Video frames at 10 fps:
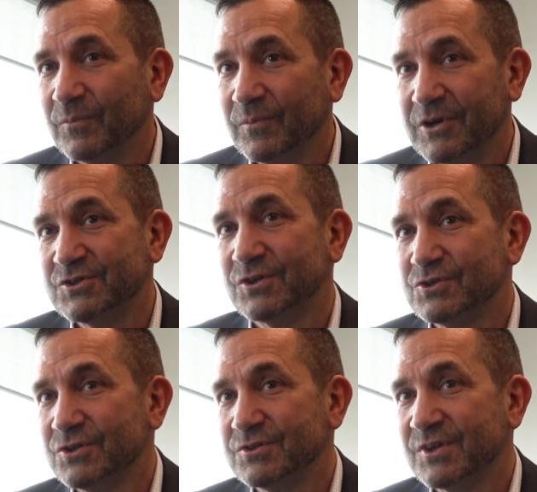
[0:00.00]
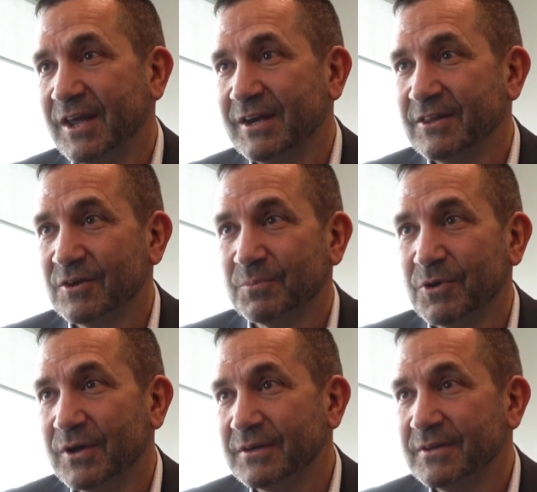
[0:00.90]
researchers can either
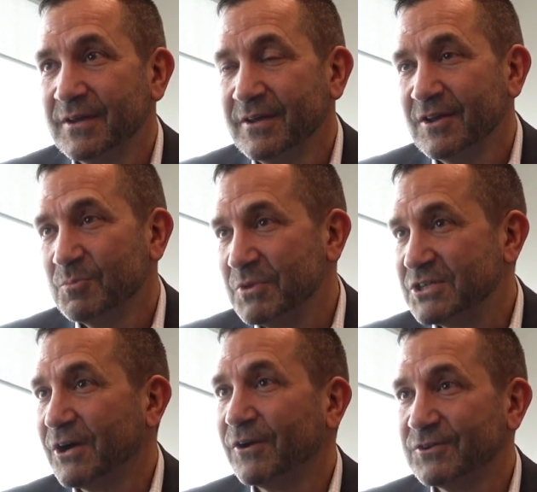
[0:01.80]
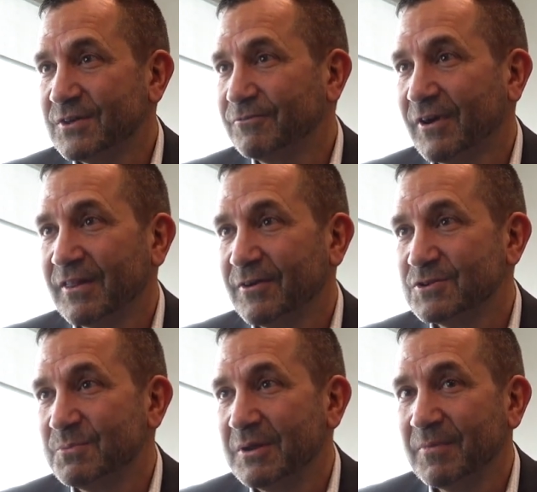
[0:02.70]
put materials in front of
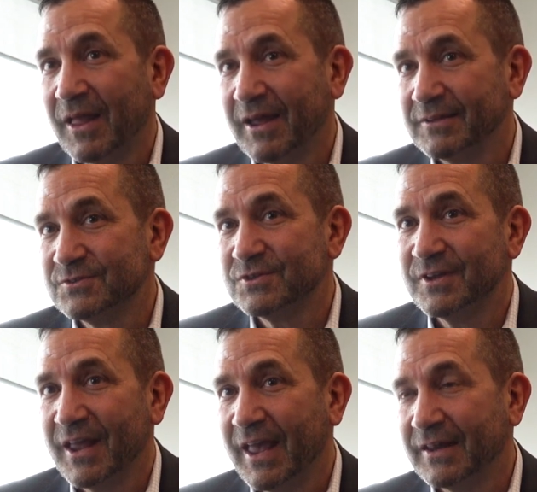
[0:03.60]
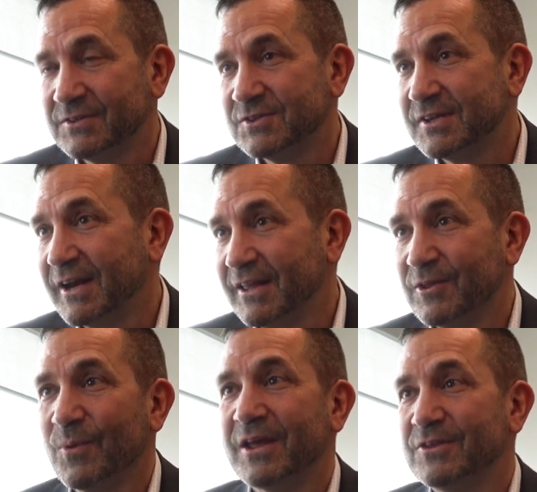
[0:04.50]
those beam lines and study
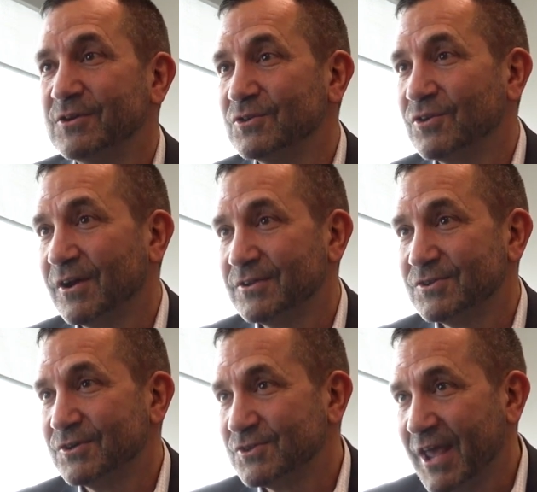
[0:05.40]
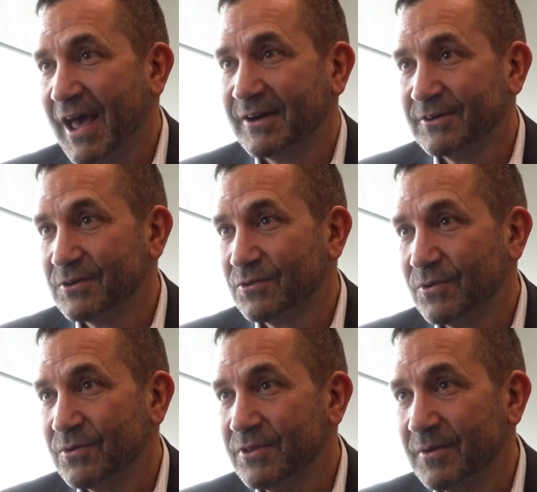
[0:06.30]
the way the neutrons are scattered
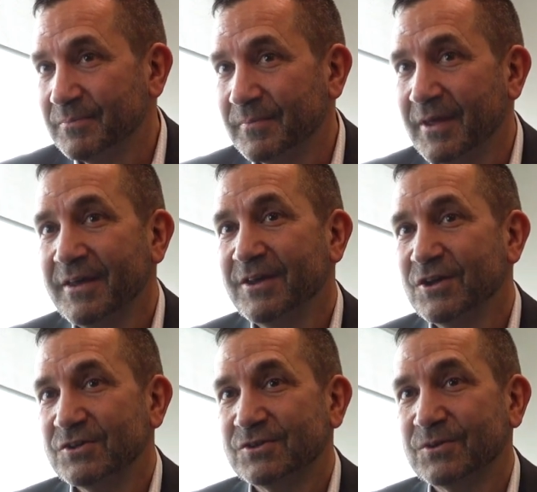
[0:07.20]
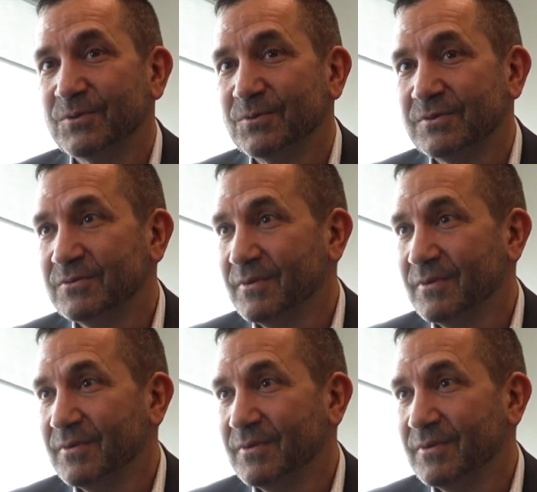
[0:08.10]
through them to